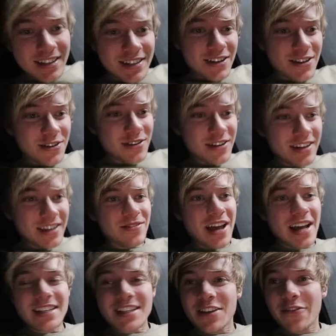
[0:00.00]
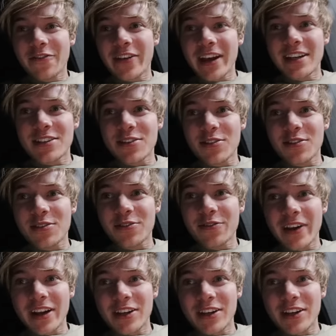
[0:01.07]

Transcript: Dude, that's the facial